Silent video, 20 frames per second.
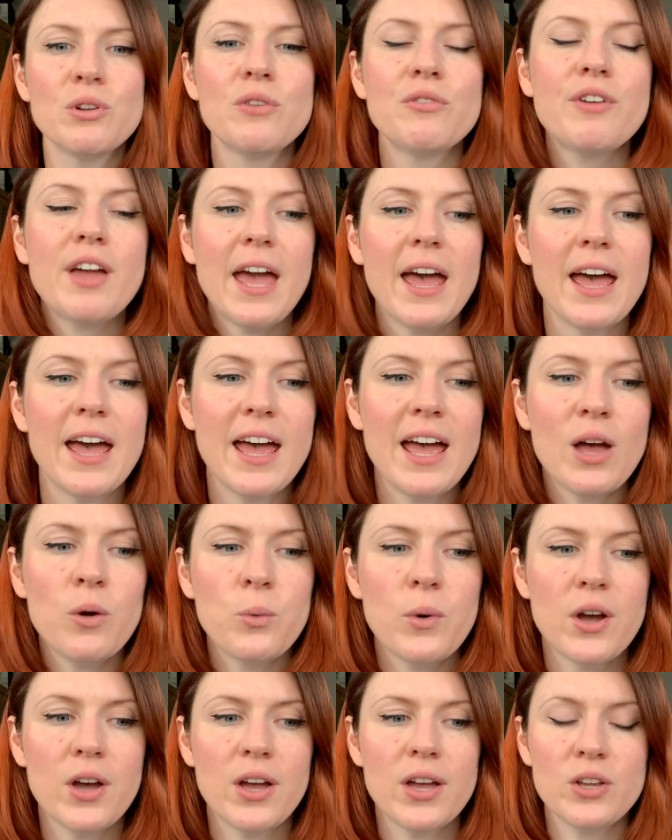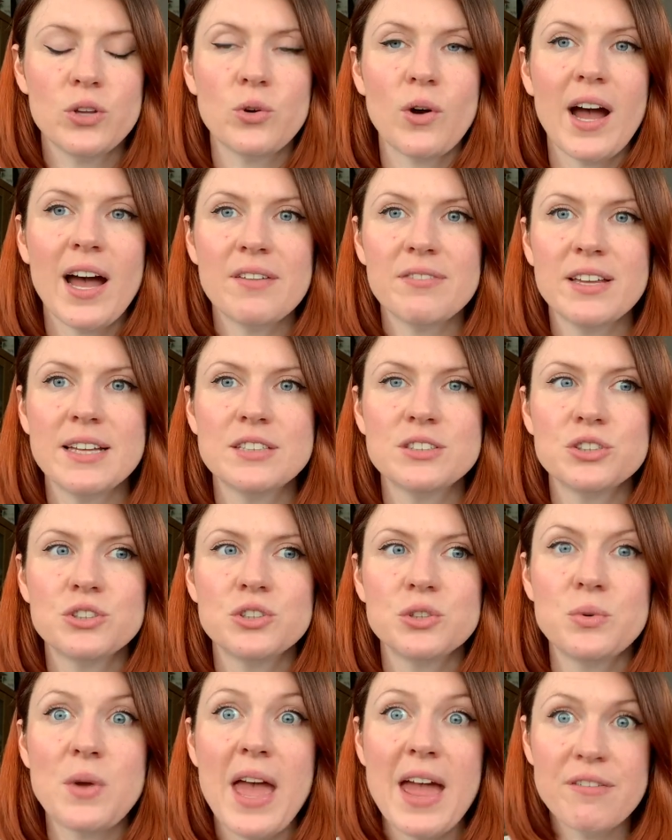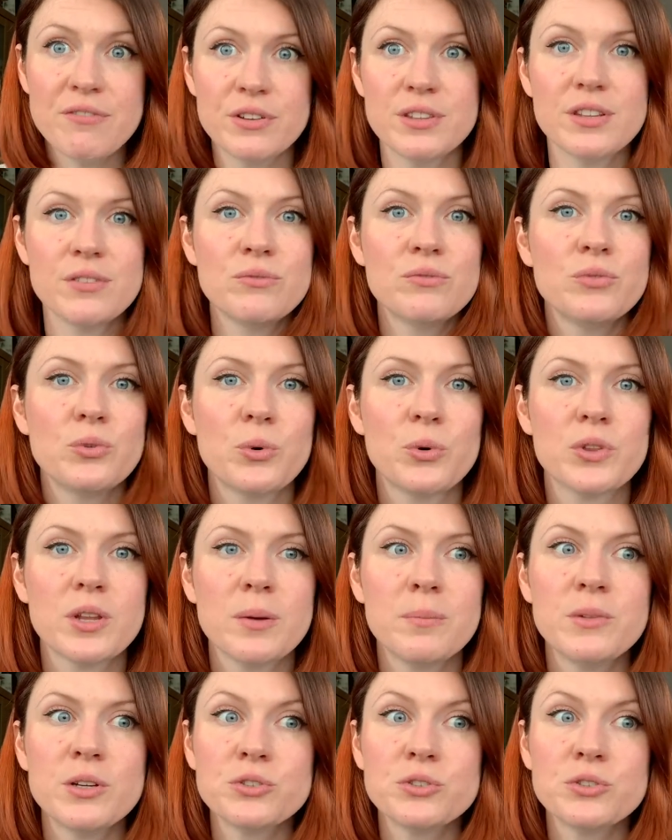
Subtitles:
of care where you're having to do everything for them.